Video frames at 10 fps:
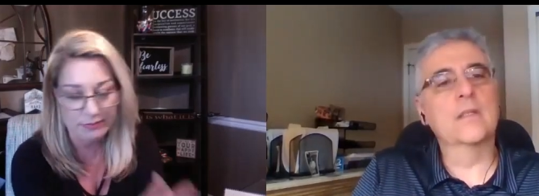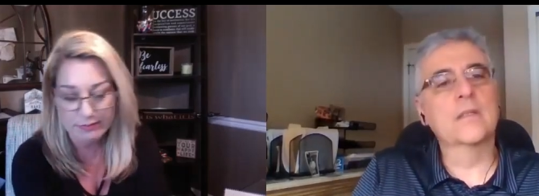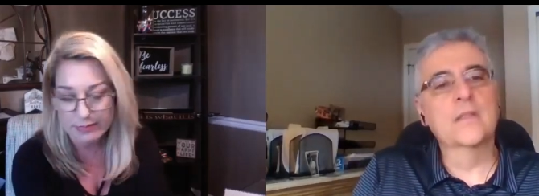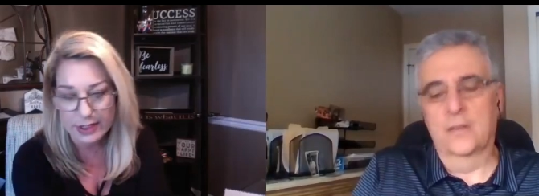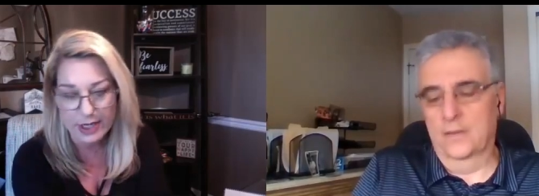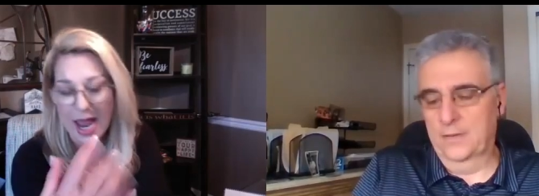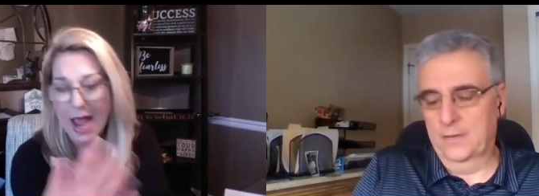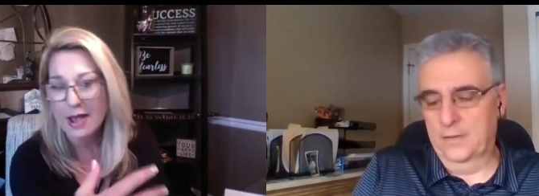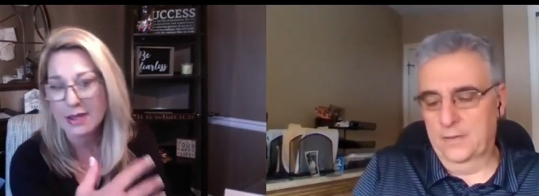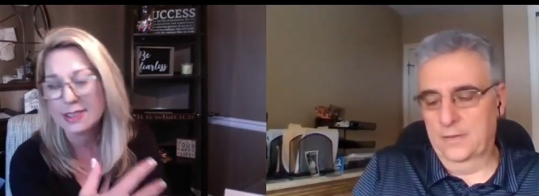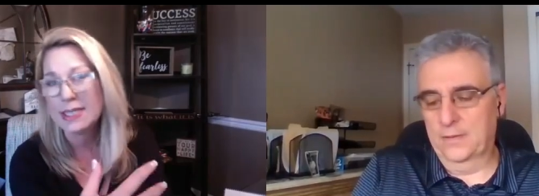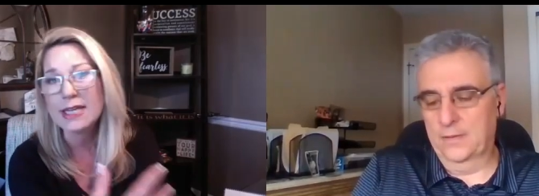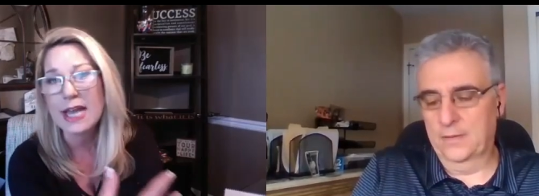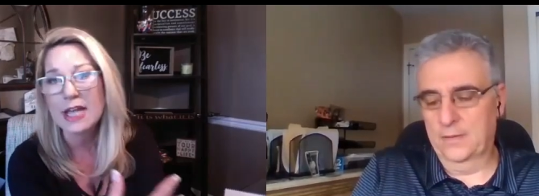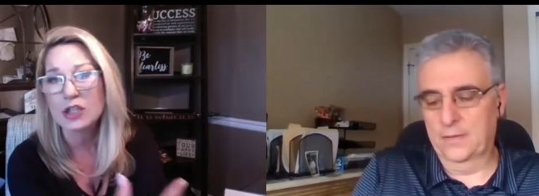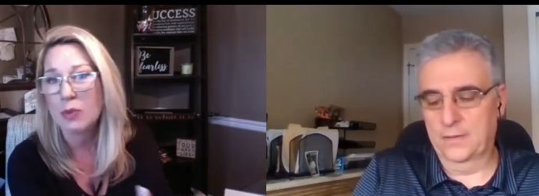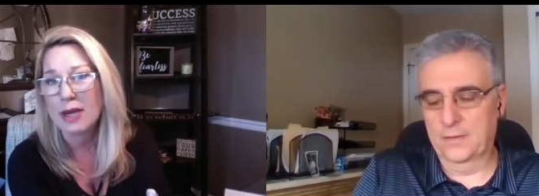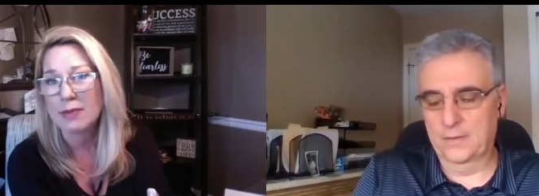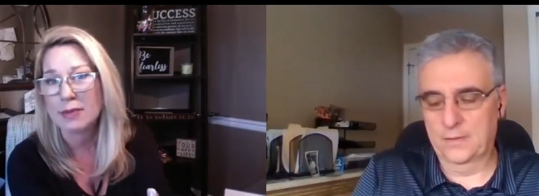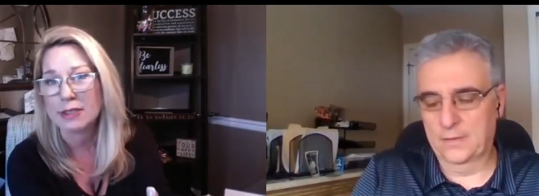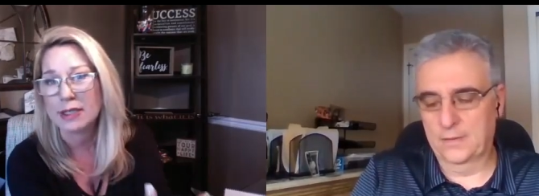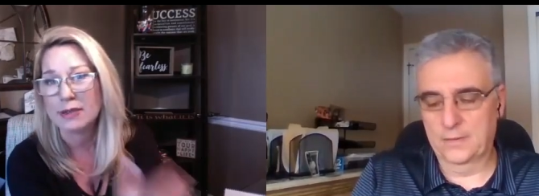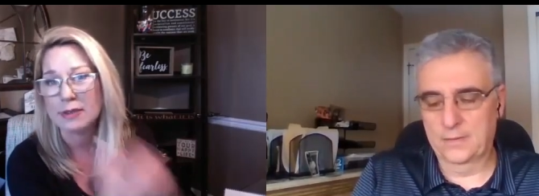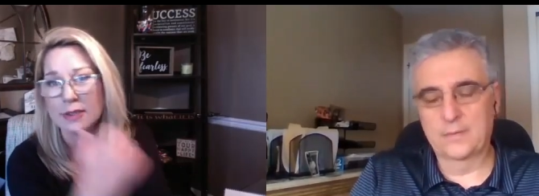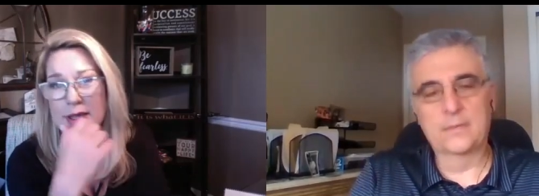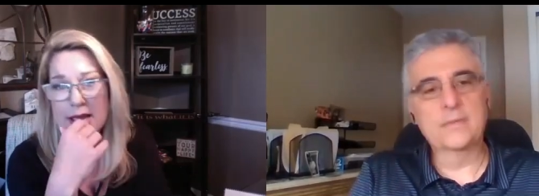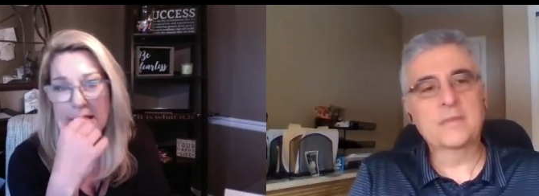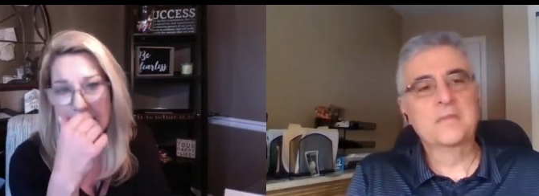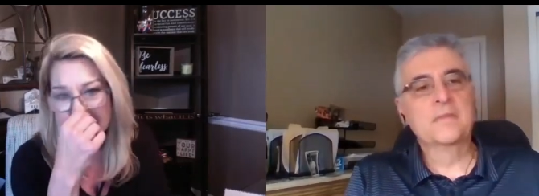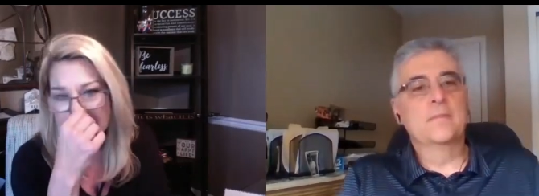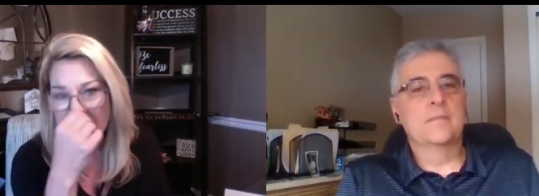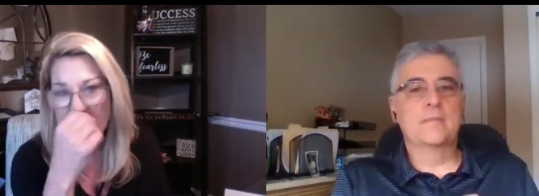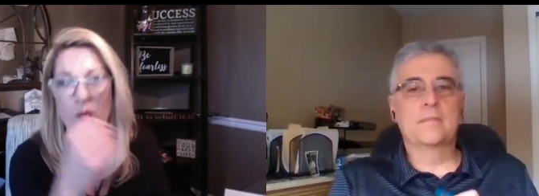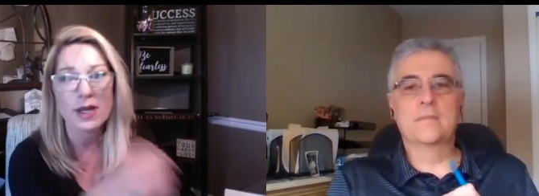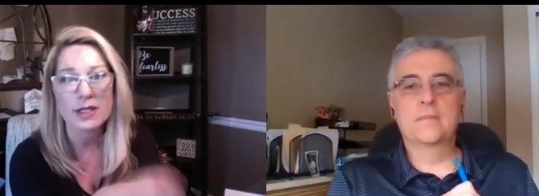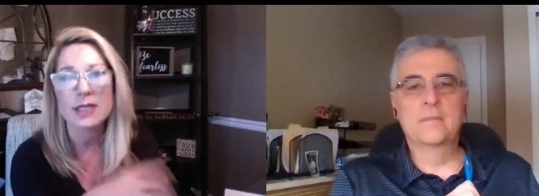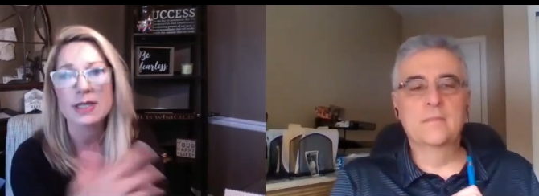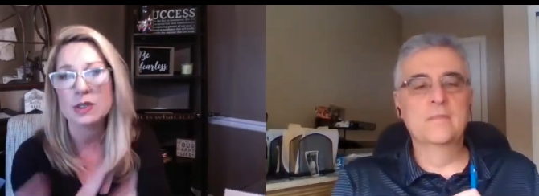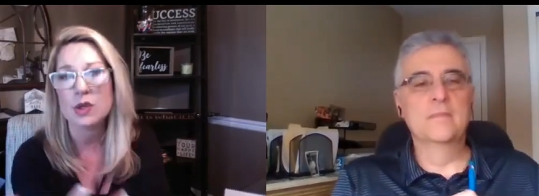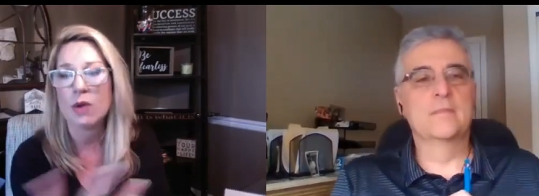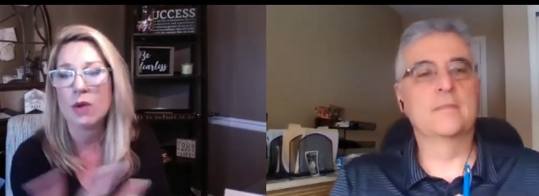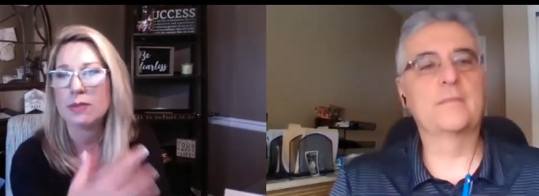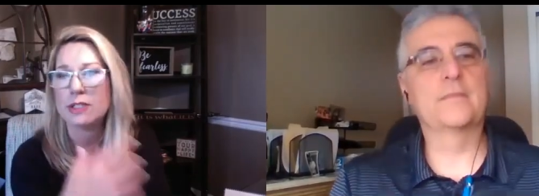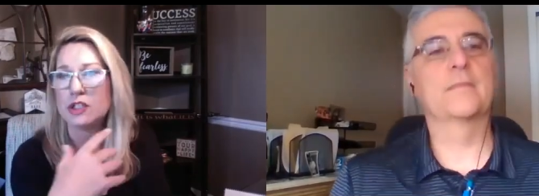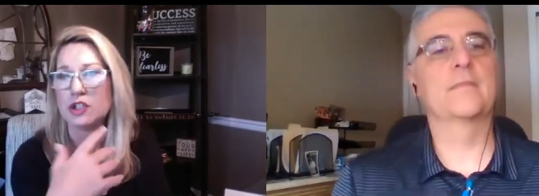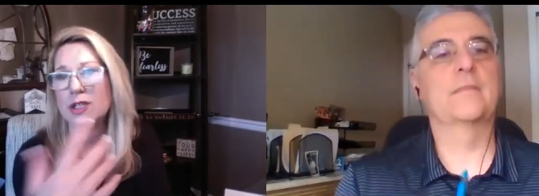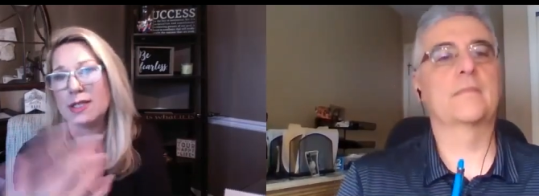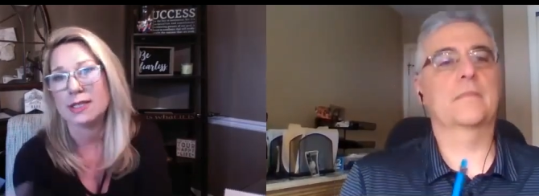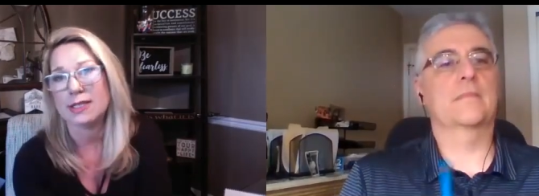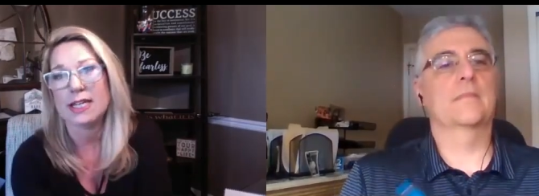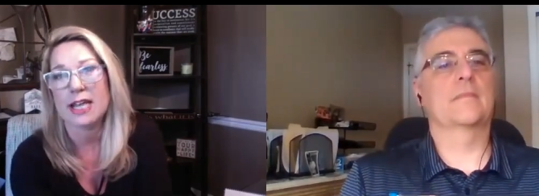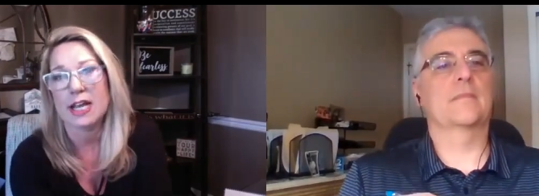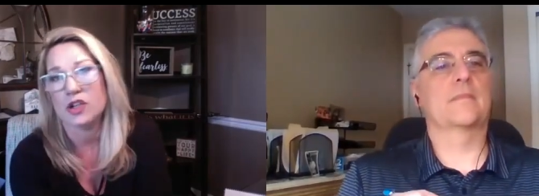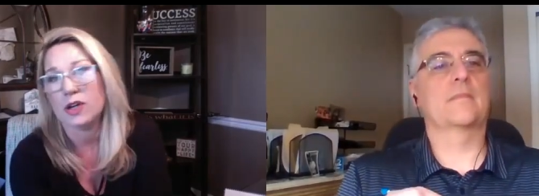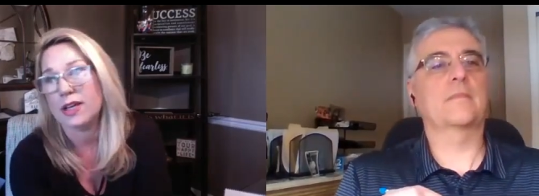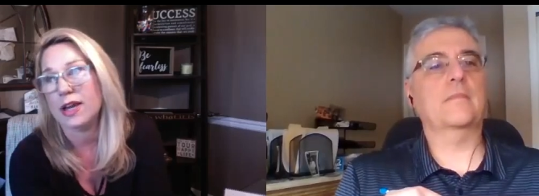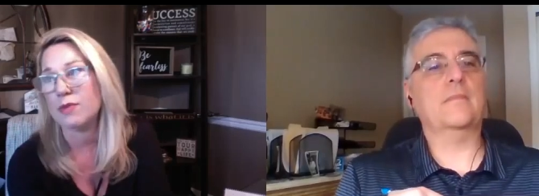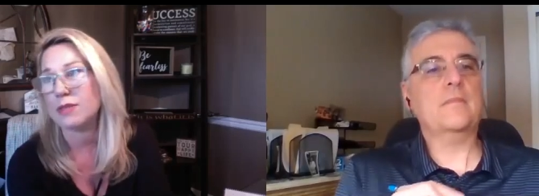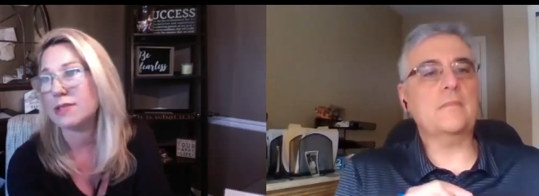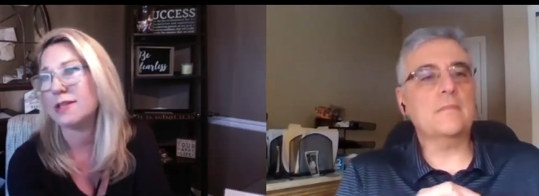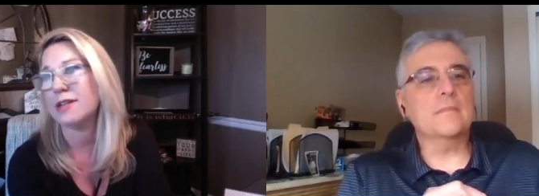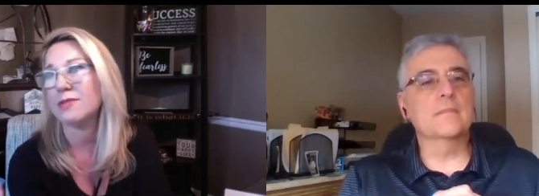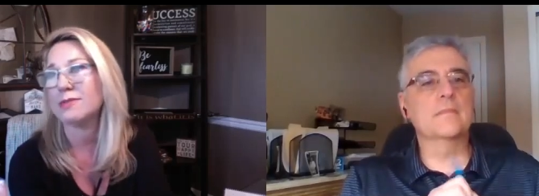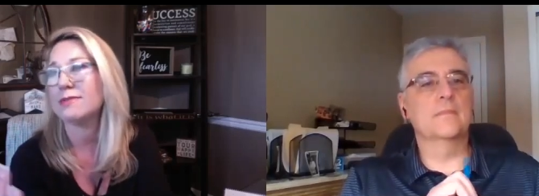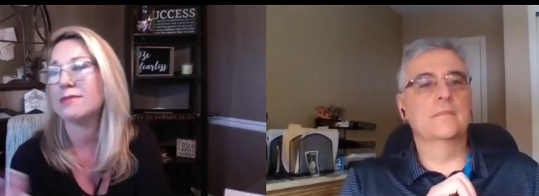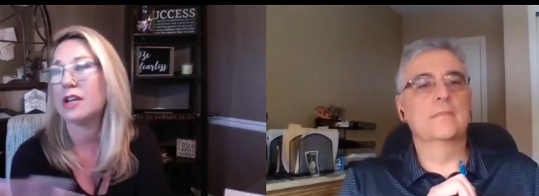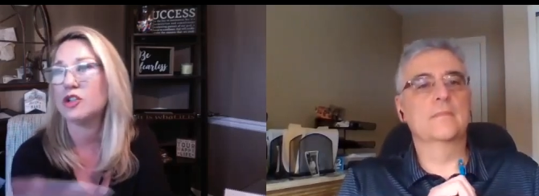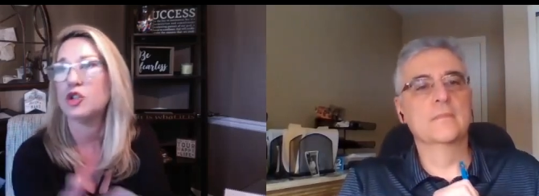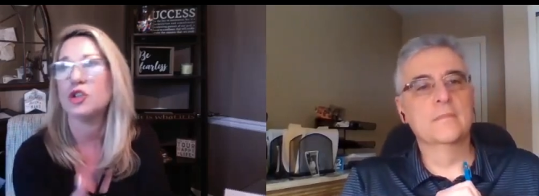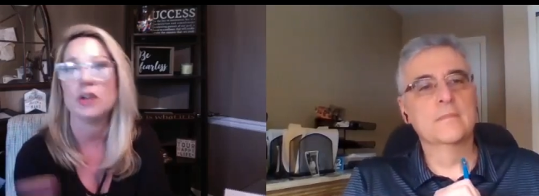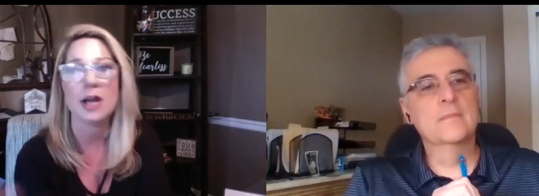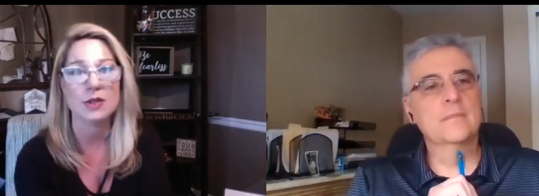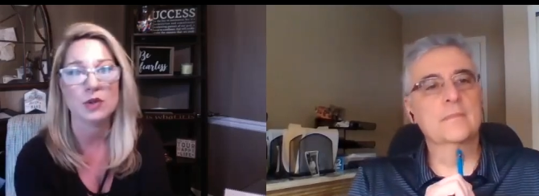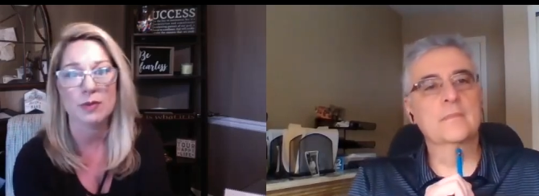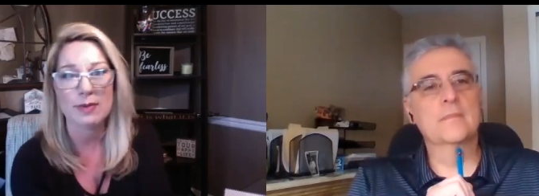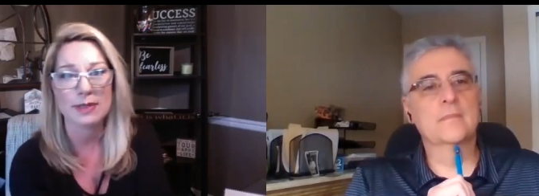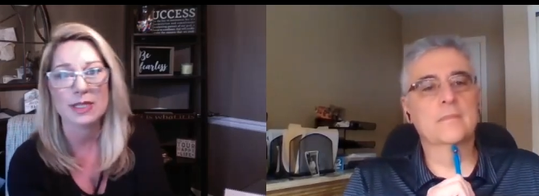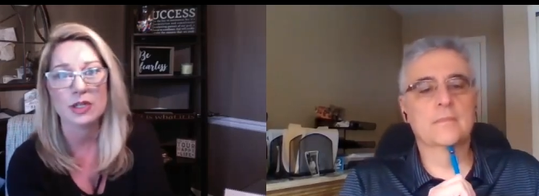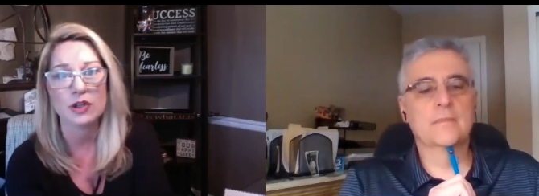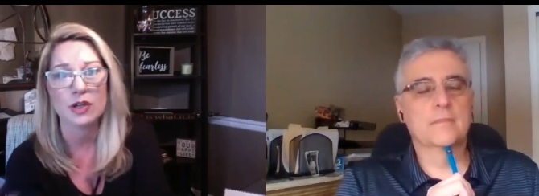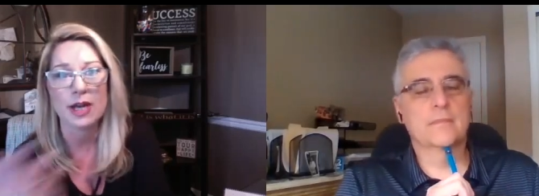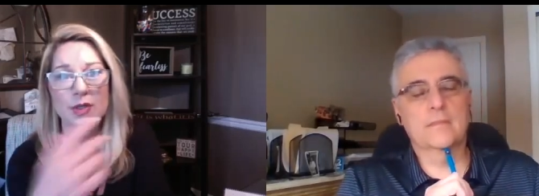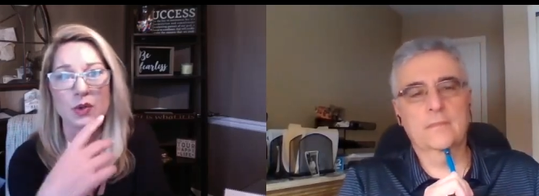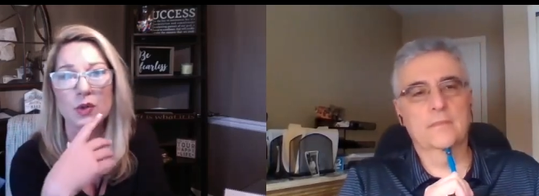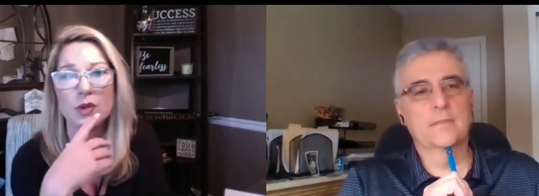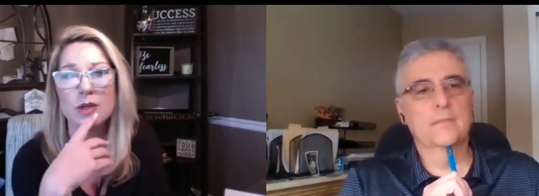Speaker 1: you know, uh, teenage bodybuilding. And so I went to his competition as a teenager. I think I was, you know, a junior in high school, maybe a senior in high school,